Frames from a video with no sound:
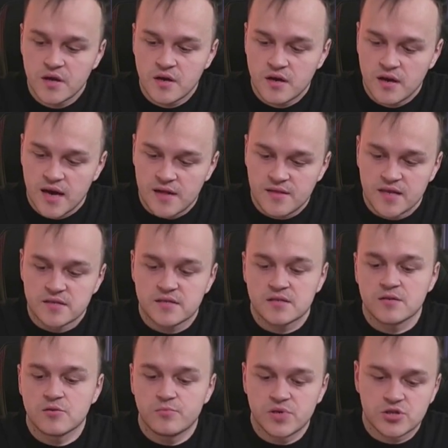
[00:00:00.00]
and then
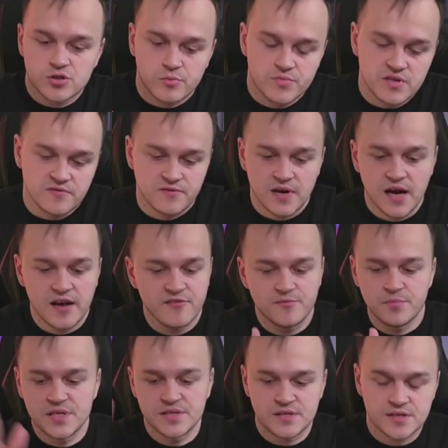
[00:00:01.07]
still bishop d5,
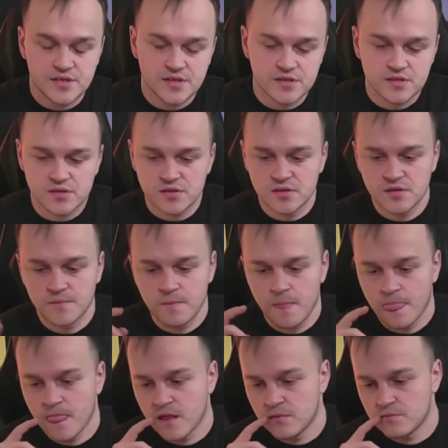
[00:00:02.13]
b6.
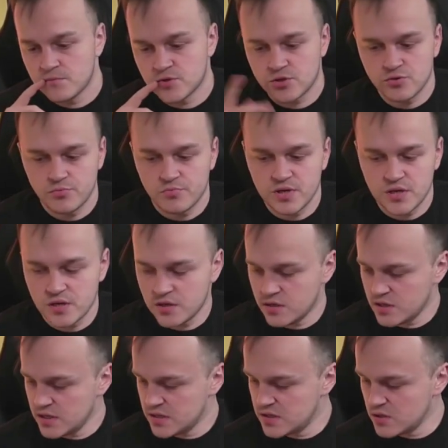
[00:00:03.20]
Should be
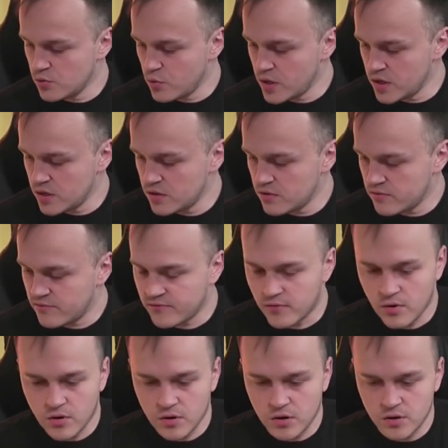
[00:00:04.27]
easy win
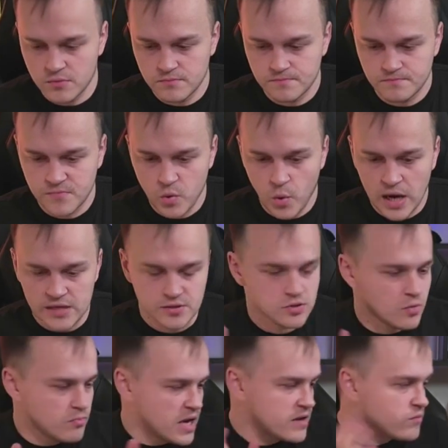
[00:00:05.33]
for white. So
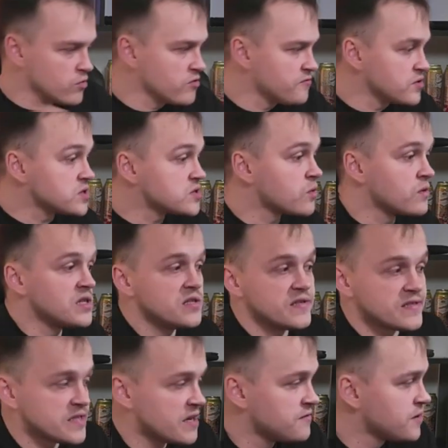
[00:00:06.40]
my move is queen
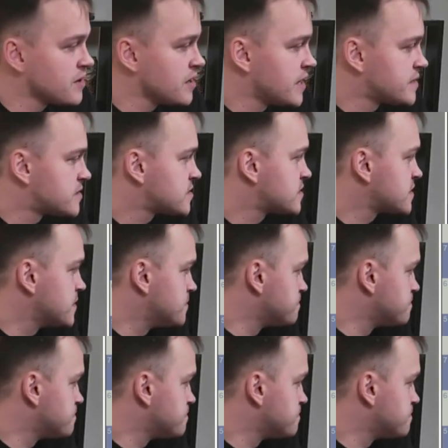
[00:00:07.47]
d7. Let's see.